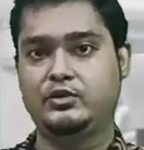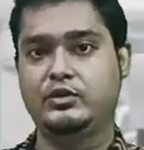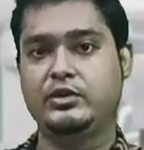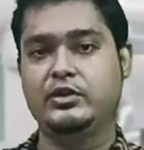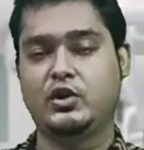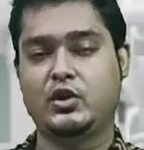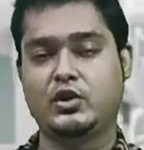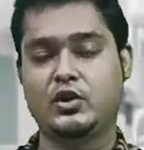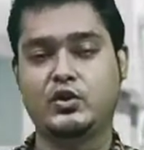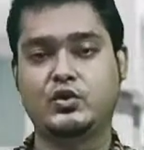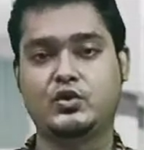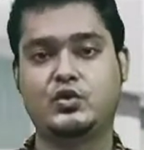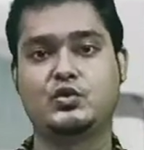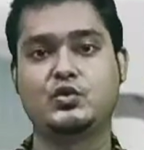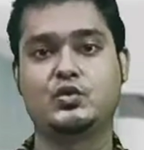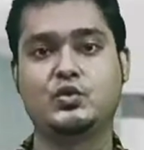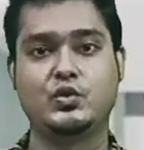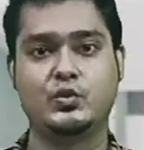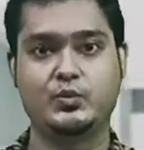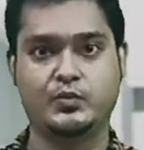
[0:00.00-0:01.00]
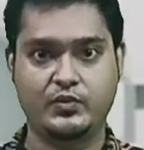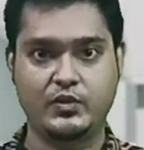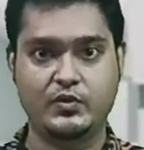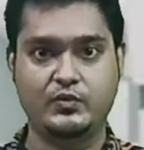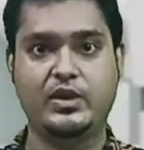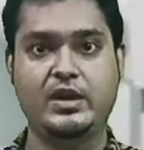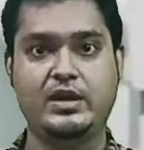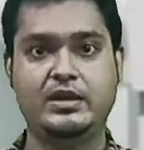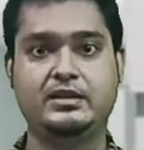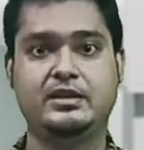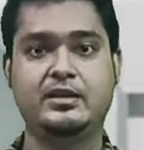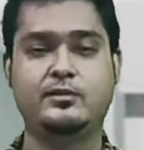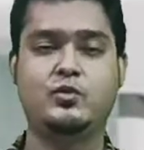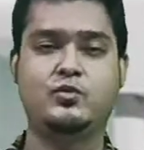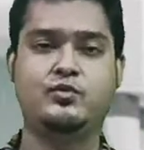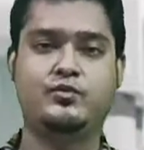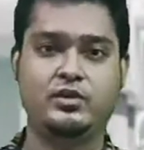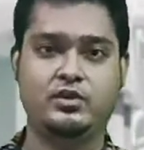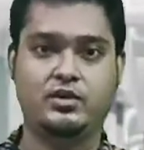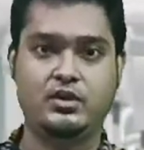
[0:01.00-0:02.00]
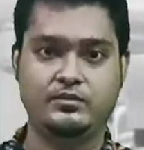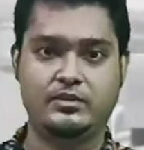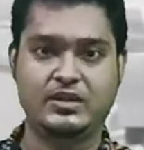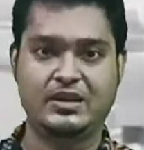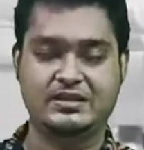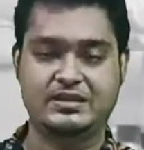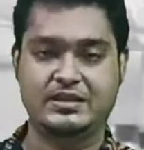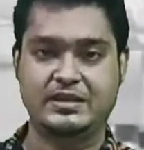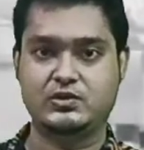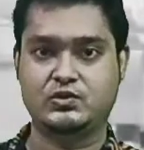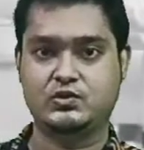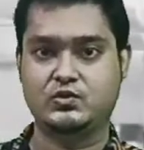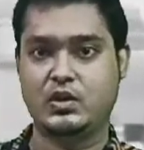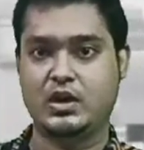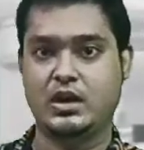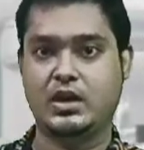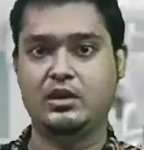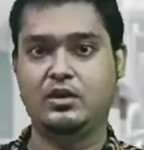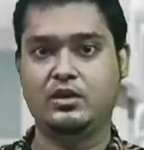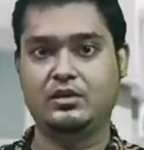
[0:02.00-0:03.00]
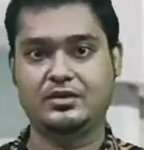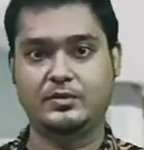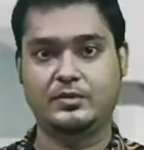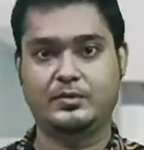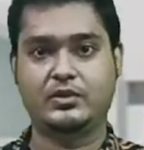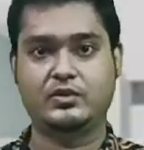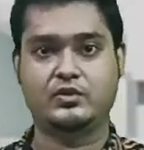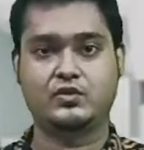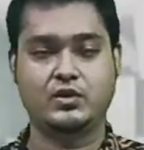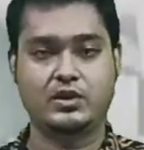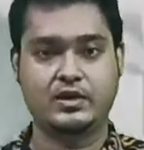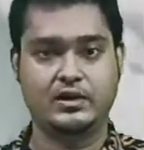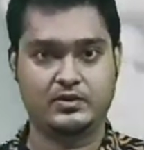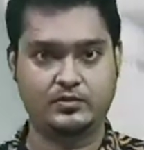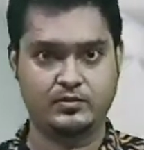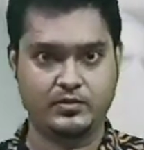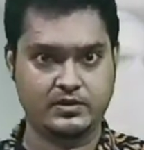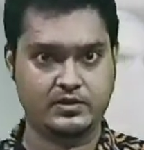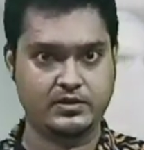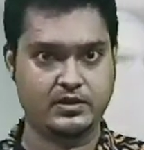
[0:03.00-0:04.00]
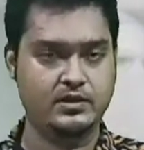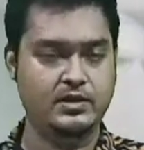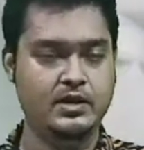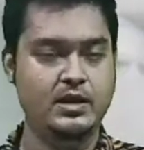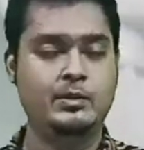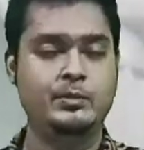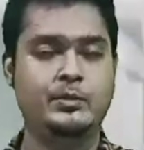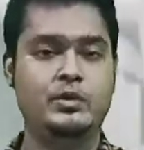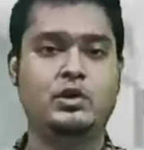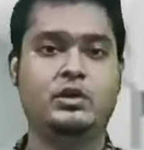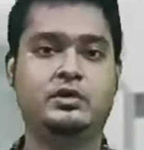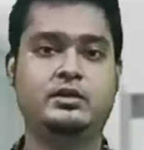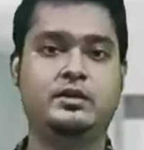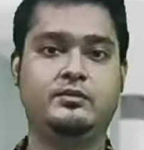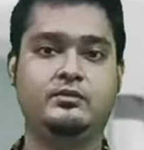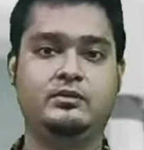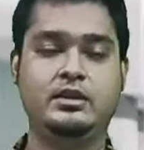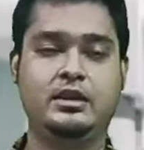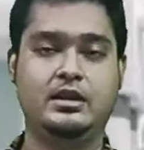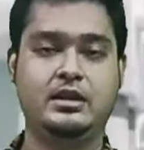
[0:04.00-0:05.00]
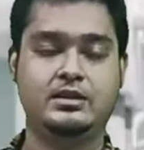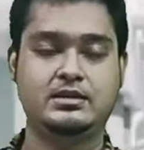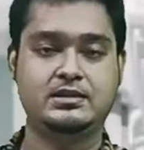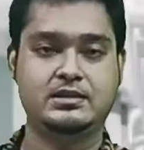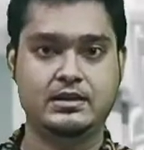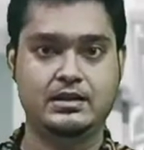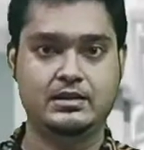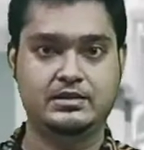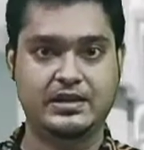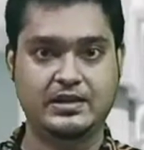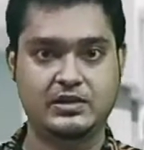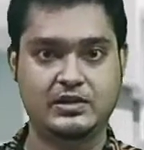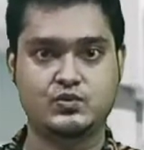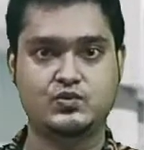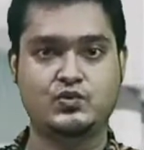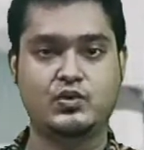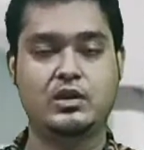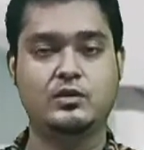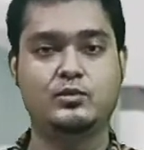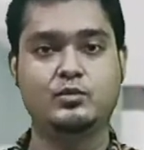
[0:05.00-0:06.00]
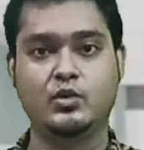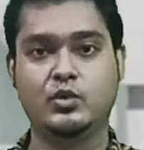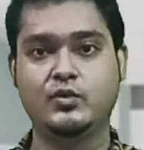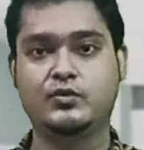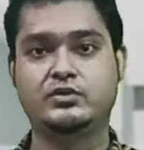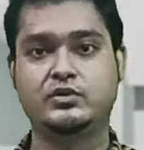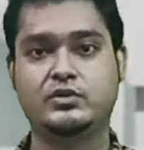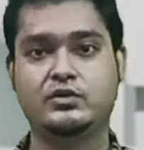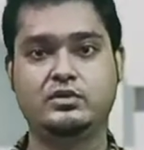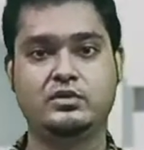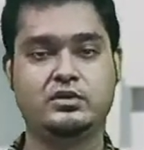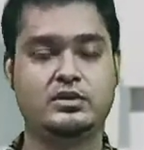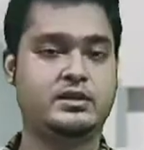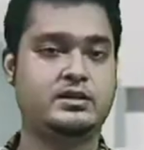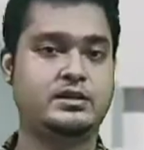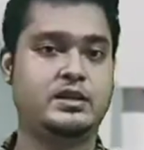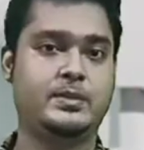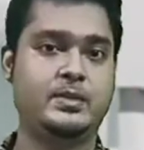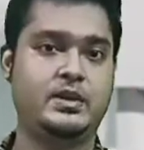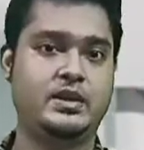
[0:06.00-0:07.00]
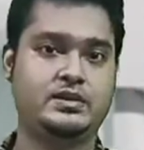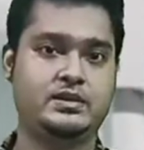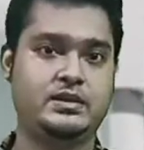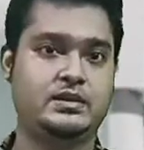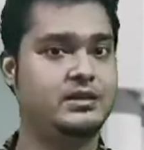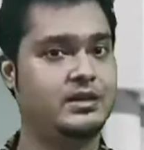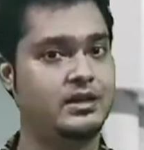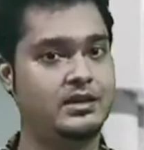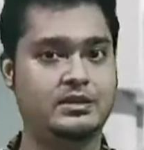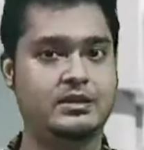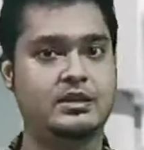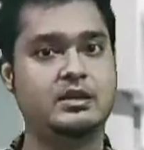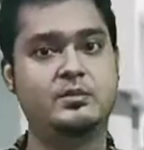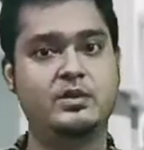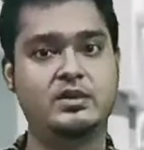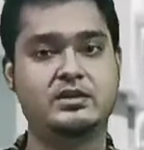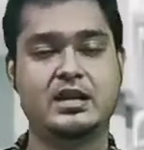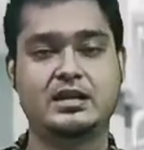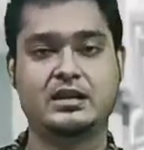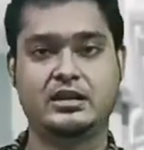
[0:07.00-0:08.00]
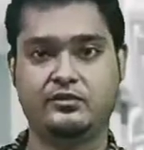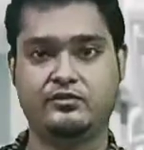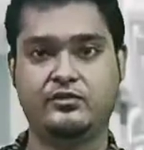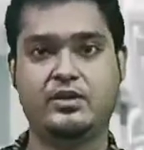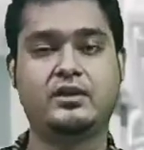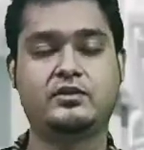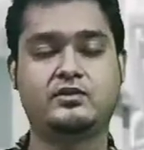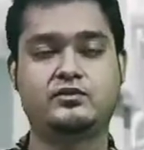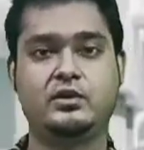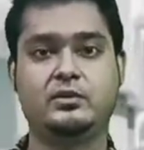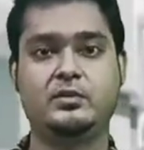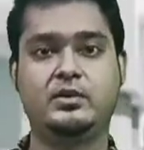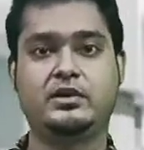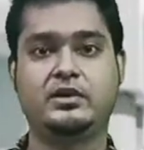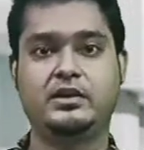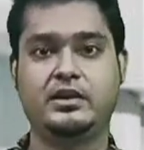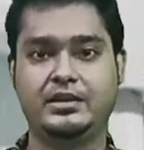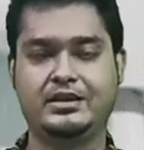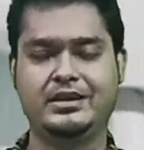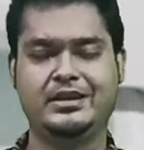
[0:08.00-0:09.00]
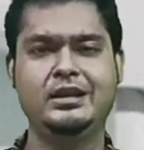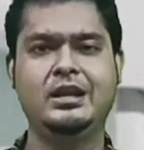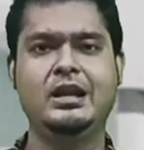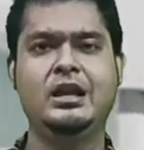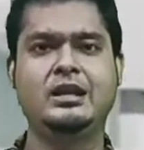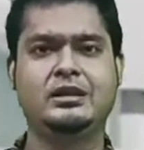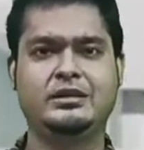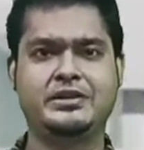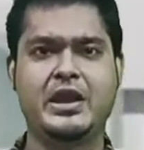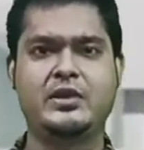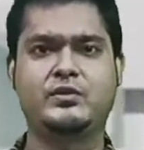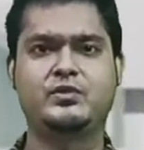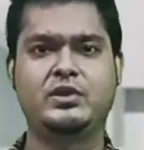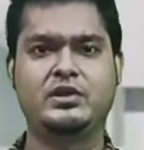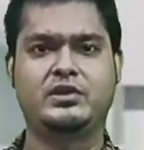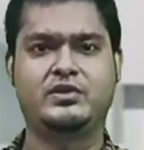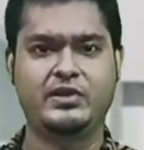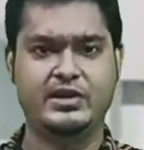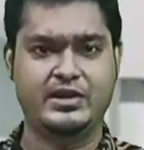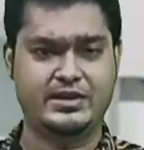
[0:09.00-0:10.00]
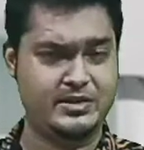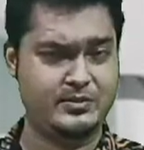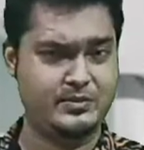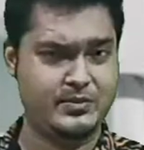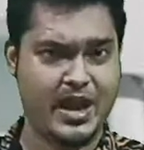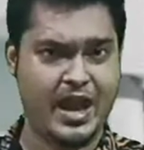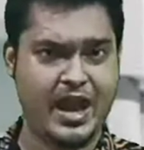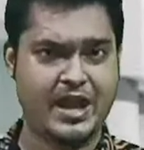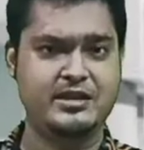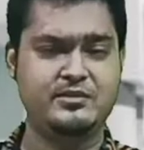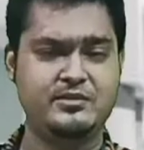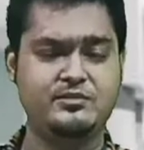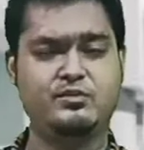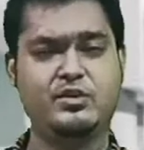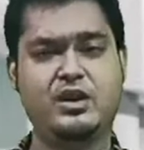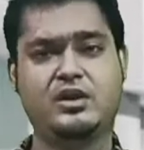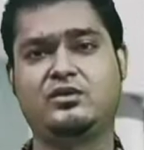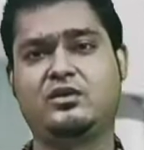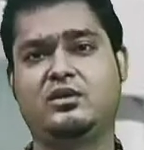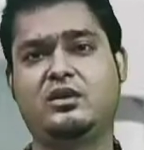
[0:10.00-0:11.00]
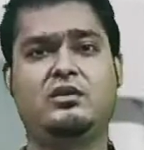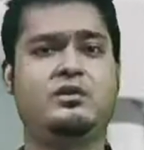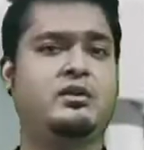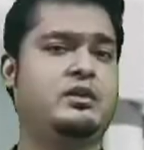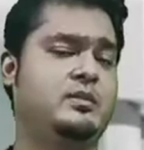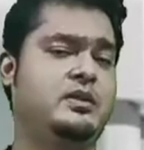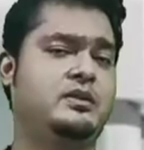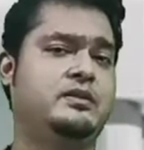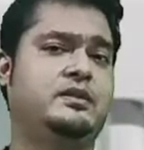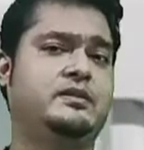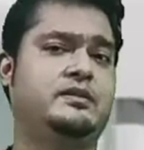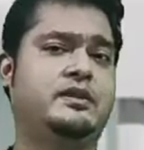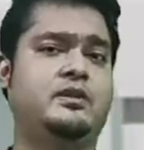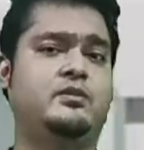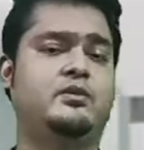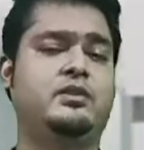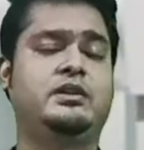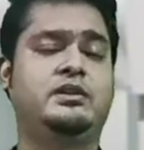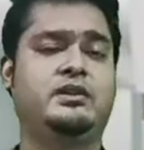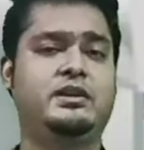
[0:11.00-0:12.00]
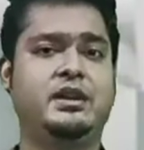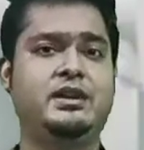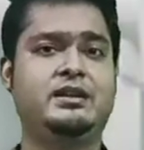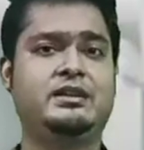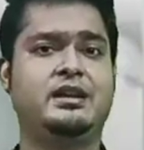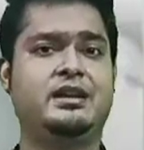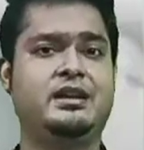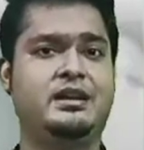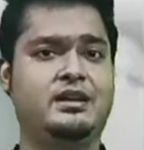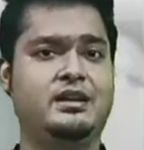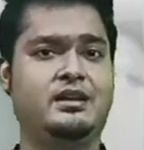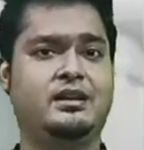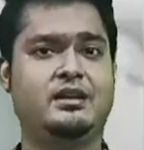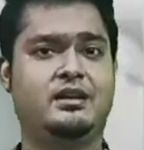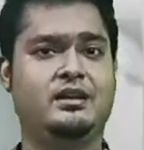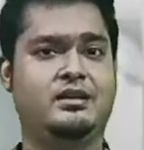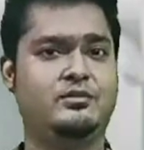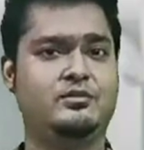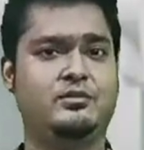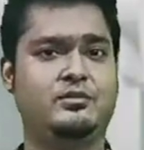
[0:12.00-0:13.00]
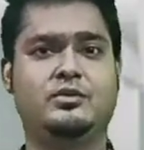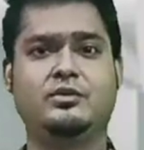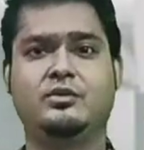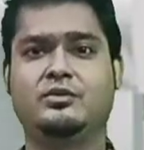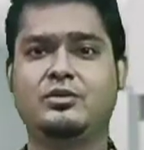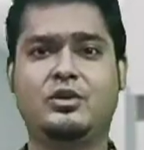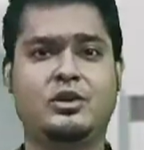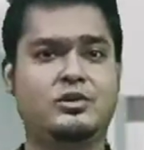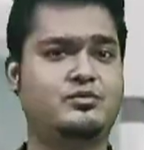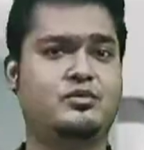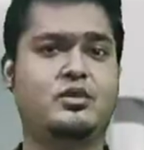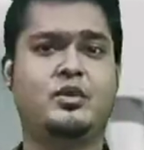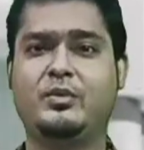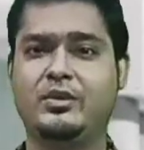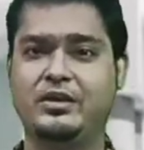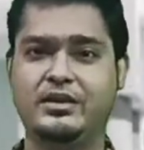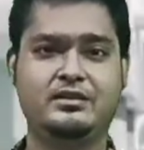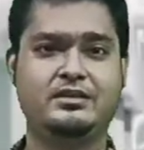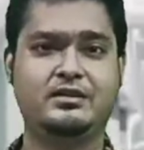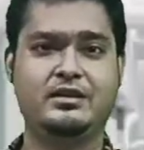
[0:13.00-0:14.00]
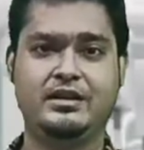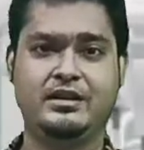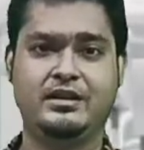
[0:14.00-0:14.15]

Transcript: in order to prevent the movement of the chest wall or the pectoralis muscle, because if the chest wall moves during the examination, then the image artifacts will be created that will create a bad impact on our images, that will create an not proper